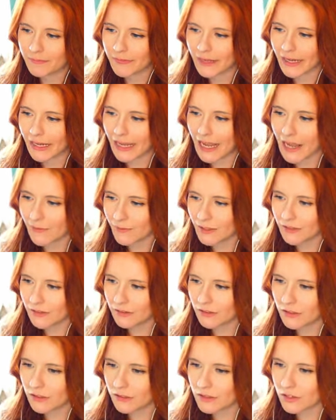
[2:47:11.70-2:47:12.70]
I
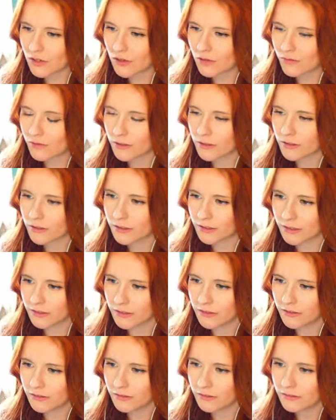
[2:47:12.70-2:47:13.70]
haven't looked
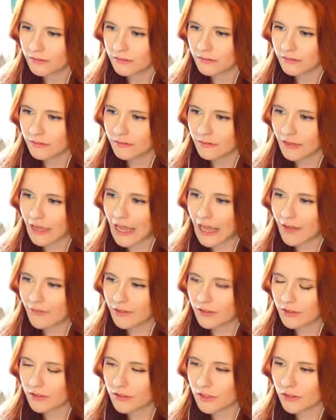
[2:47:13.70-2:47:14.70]
over, I
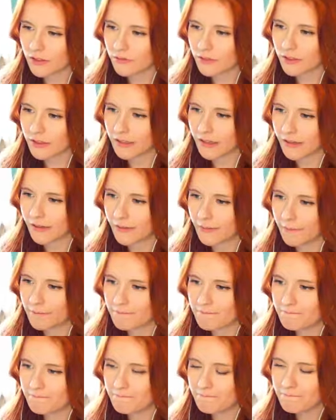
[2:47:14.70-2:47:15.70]
haven't looked over,
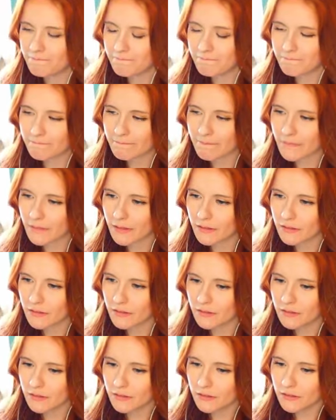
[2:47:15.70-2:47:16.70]
um,
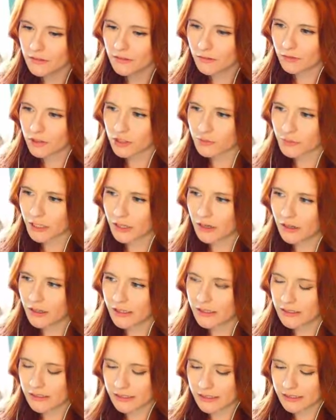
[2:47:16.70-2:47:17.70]

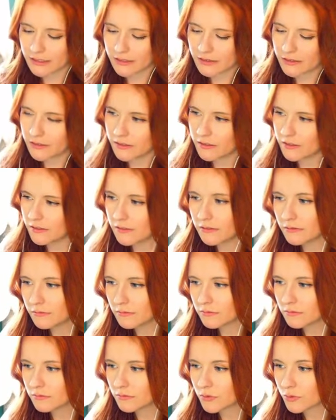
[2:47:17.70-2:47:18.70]
whatchamacallit, uh,
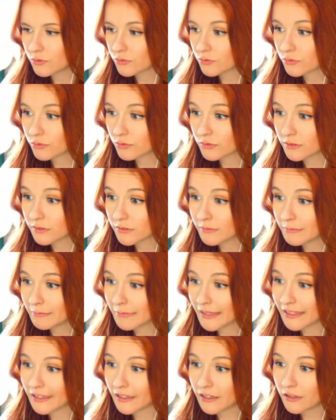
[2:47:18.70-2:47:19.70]

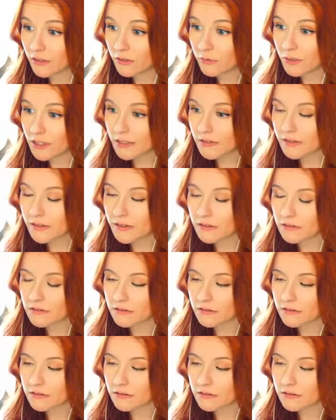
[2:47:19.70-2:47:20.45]
blanking on words.